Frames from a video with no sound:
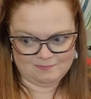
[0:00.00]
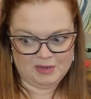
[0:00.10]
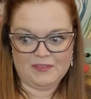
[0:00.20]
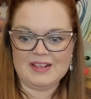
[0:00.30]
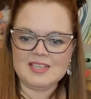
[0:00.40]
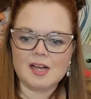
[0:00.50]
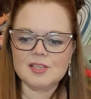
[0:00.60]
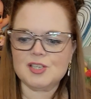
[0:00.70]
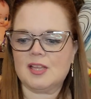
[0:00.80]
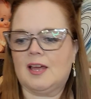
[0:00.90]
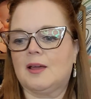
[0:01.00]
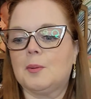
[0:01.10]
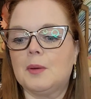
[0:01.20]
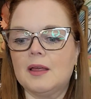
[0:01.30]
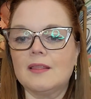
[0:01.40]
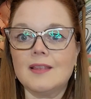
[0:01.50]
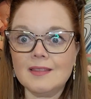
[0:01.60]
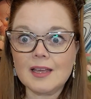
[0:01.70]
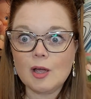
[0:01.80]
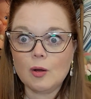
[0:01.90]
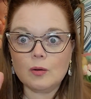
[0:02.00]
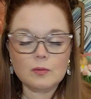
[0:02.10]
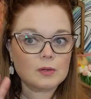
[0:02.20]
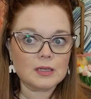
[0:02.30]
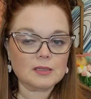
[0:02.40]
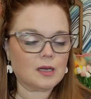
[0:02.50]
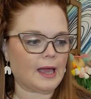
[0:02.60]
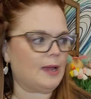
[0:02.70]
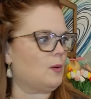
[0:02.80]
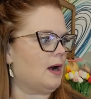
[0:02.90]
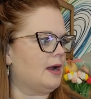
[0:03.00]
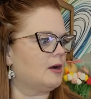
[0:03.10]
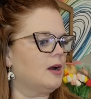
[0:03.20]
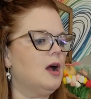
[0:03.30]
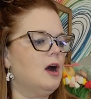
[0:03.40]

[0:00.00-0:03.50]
But if I touch them, then they go haywire.